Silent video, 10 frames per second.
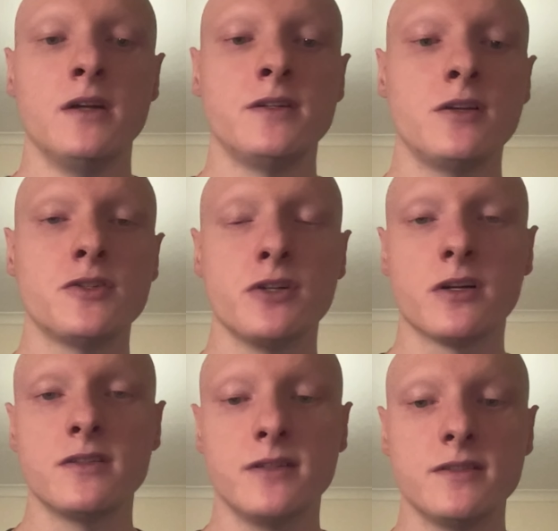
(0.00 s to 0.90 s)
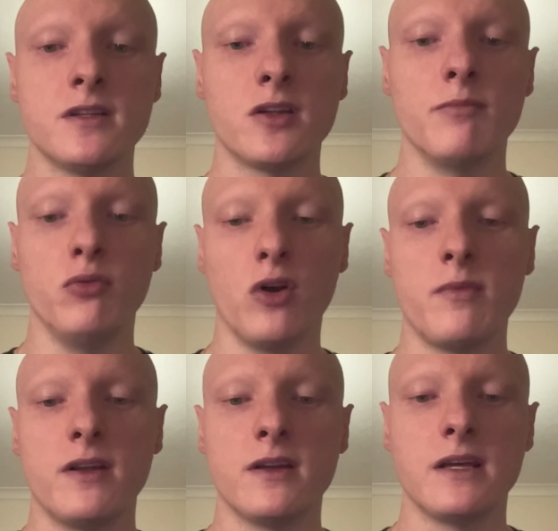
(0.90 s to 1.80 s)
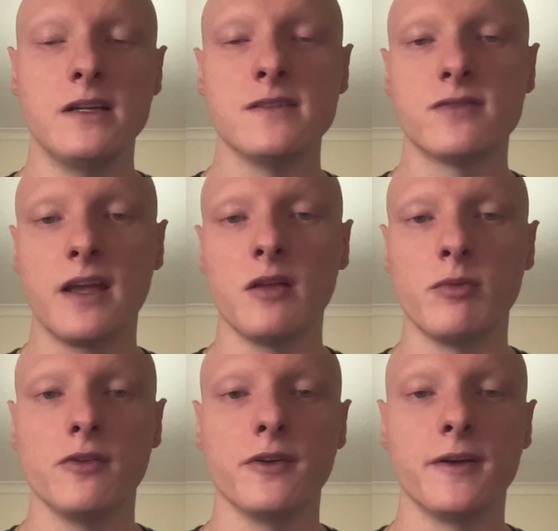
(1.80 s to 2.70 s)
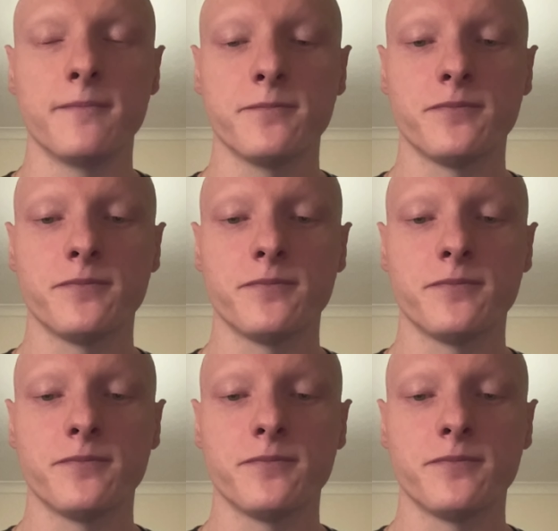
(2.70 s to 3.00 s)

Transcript: to ensure consistent deployment and ease of scalability.